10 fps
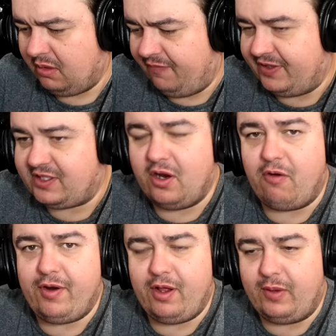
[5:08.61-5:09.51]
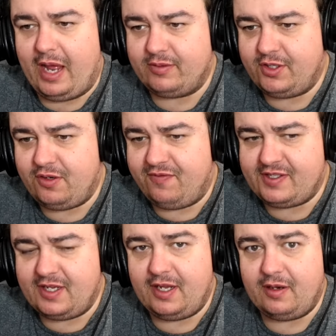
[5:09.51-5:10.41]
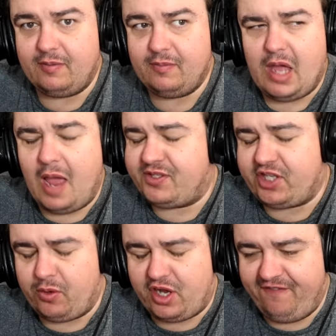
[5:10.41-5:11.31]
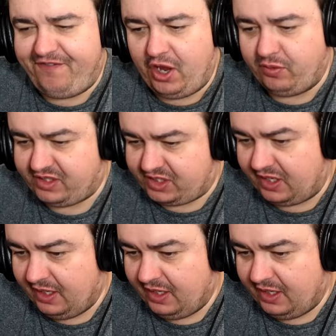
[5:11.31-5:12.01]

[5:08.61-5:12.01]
If it's not real, how did you visit it? I'm so confused!